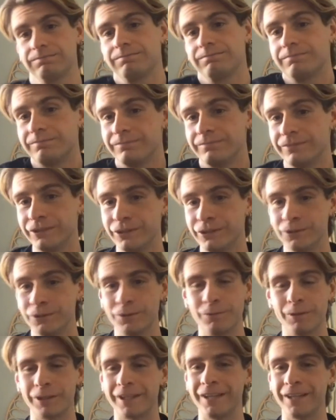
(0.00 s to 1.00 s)
You
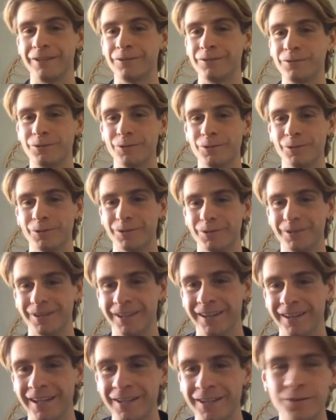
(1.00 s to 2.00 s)
what can you do
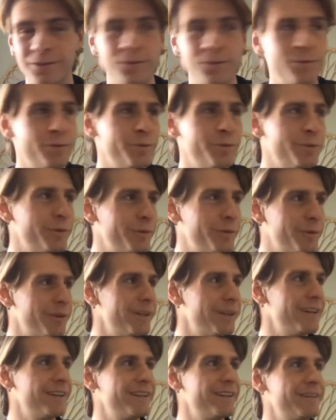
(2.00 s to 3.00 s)
unless you
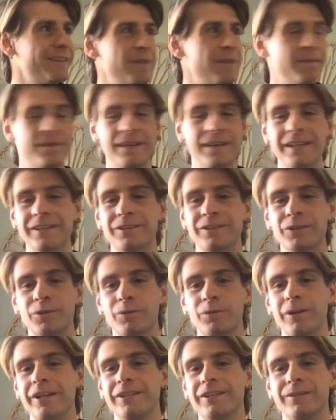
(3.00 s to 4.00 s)
maybe
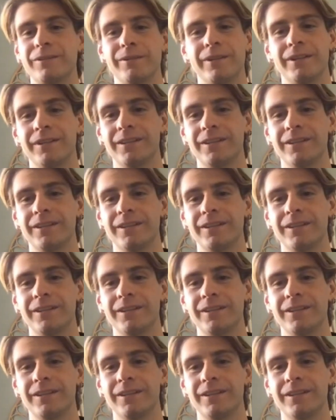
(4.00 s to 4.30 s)
integrate with